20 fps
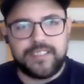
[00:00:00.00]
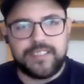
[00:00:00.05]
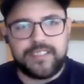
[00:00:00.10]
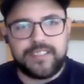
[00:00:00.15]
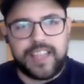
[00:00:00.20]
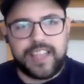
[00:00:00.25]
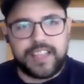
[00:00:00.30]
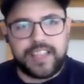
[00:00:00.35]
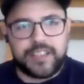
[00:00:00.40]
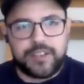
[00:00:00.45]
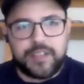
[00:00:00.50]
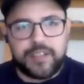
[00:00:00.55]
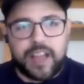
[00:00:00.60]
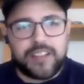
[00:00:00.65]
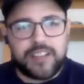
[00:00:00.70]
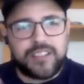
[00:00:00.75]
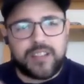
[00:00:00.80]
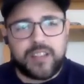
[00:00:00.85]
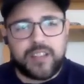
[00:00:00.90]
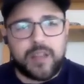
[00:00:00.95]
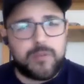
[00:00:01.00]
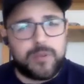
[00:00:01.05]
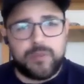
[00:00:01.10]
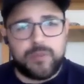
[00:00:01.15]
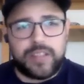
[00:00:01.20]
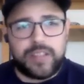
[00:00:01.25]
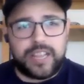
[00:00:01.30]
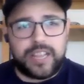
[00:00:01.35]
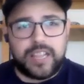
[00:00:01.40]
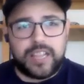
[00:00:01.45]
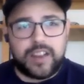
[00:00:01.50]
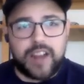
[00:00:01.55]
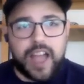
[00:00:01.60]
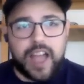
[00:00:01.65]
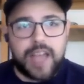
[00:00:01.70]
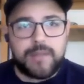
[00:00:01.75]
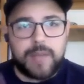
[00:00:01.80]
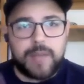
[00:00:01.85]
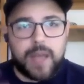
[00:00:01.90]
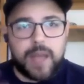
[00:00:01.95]
thank you. I'd be really clear.
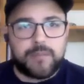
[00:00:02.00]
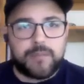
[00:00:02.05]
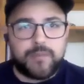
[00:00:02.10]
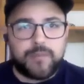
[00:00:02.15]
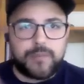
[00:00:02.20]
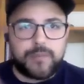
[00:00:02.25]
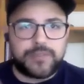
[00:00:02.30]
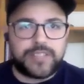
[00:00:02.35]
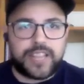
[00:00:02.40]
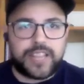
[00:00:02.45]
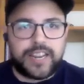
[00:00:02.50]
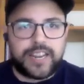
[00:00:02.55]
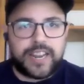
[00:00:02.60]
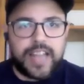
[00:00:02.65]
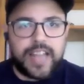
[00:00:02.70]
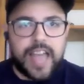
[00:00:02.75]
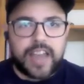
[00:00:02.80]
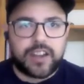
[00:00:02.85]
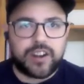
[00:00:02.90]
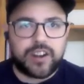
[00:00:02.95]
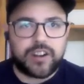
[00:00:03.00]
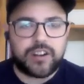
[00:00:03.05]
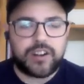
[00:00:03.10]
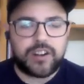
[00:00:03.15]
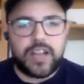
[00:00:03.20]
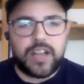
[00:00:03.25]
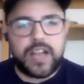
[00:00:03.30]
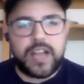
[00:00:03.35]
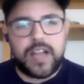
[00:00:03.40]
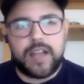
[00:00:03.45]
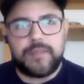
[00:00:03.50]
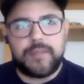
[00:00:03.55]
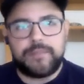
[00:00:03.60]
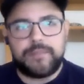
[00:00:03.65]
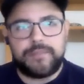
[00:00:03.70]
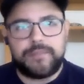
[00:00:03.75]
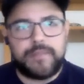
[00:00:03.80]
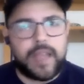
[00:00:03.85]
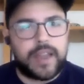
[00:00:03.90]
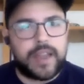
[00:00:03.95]
I'm representing Edgar,
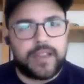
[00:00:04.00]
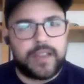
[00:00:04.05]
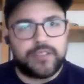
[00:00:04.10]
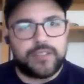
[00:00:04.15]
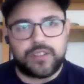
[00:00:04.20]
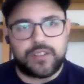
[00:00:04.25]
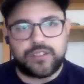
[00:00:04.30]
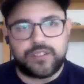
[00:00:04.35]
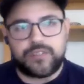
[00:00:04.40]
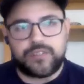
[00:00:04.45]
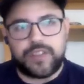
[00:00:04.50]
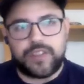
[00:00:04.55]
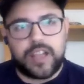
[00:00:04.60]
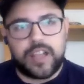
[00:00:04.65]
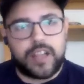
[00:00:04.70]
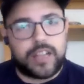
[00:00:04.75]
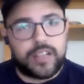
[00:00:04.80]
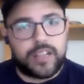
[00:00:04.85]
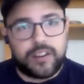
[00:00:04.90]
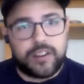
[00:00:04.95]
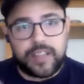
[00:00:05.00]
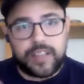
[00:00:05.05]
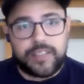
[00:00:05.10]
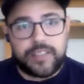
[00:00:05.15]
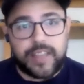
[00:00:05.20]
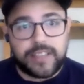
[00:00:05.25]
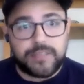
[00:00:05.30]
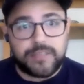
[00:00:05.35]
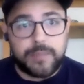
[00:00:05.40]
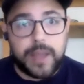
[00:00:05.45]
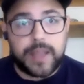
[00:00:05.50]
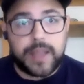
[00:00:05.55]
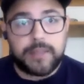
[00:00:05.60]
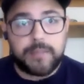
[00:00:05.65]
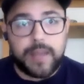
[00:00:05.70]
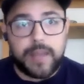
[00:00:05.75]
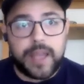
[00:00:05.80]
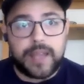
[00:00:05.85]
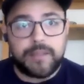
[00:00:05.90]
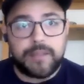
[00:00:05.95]
not EOS Costa Rica. Clearly that's
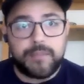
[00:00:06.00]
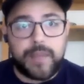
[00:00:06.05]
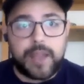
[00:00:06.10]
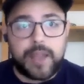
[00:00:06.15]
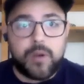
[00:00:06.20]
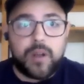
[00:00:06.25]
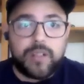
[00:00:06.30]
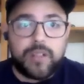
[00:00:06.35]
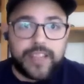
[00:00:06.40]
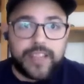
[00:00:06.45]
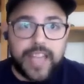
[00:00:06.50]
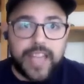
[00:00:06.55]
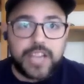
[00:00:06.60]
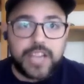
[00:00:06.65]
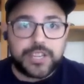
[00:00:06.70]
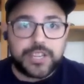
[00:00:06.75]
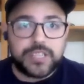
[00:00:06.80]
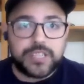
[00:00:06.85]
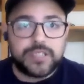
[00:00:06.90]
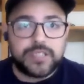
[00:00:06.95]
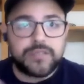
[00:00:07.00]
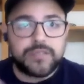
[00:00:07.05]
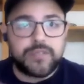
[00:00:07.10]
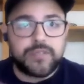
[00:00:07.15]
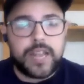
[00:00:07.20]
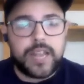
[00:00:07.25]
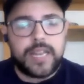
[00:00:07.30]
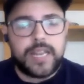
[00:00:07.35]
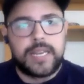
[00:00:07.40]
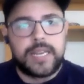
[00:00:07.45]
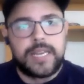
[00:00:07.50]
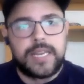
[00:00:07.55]
my qualifications, right?